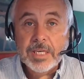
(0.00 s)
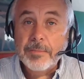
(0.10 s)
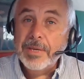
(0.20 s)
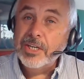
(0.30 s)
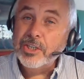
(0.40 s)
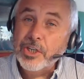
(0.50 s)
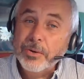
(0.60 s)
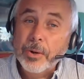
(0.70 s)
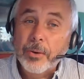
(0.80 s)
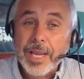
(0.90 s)
In
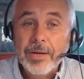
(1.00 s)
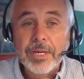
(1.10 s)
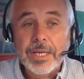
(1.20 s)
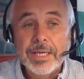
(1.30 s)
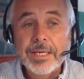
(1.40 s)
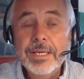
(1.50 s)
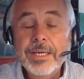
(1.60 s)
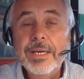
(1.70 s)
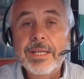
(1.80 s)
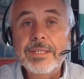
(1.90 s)
managerial accounting,
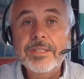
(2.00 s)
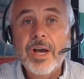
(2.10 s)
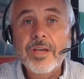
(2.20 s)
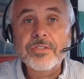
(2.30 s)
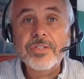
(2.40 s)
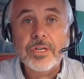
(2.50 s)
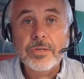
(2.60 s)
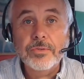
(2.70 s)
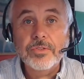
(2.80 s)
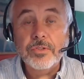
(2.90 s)
these costs
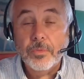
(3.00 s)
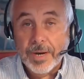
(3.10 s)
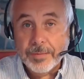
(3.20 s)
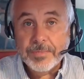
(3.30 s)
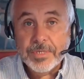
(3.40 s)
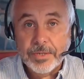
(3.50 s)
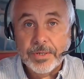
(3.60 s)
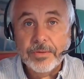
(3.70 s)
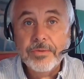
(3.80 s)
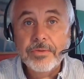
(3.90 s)
include direct
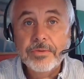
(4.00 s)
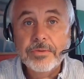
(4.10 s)
materials,